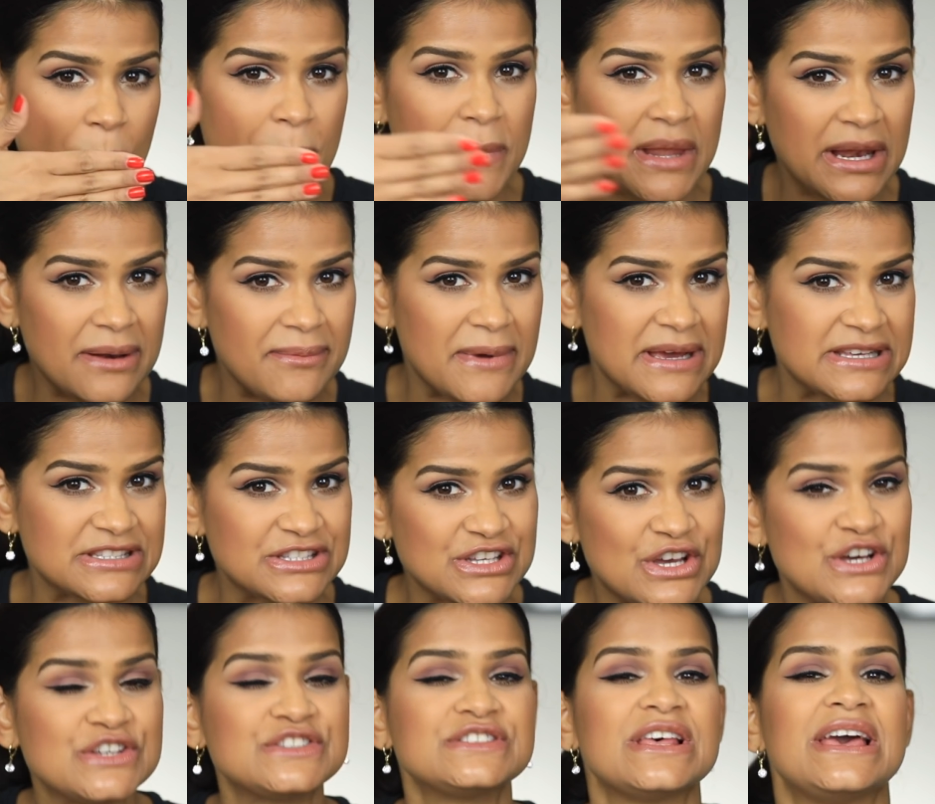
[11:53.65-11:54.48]
Mil
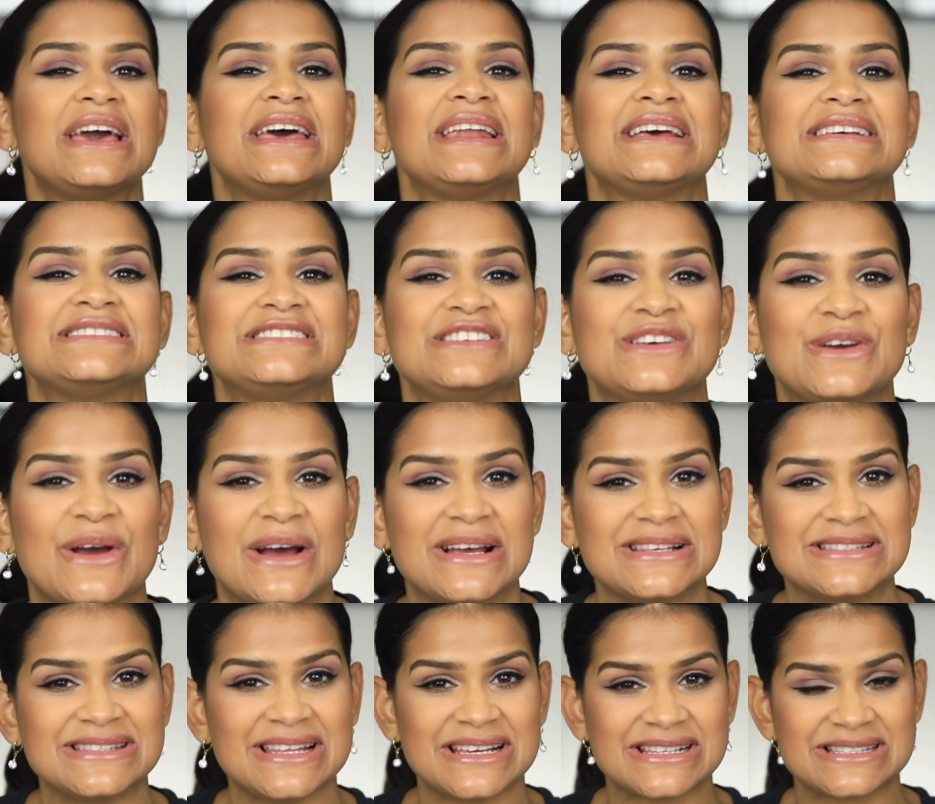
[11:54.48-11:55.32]
besos, and I see you
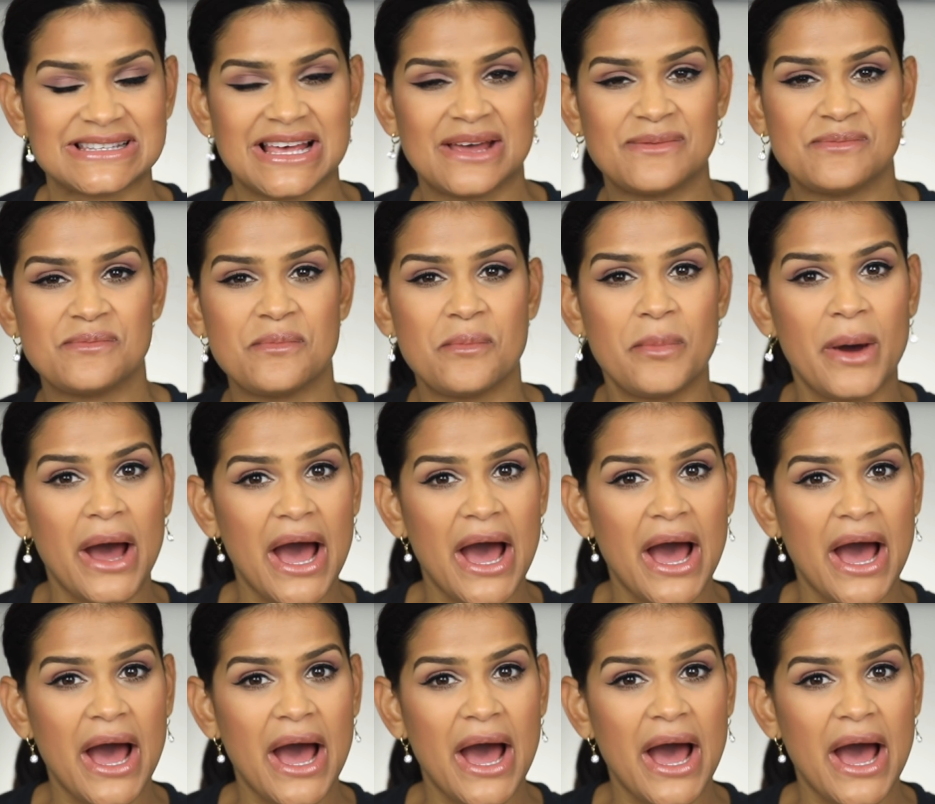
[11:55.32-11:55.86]
guys next time.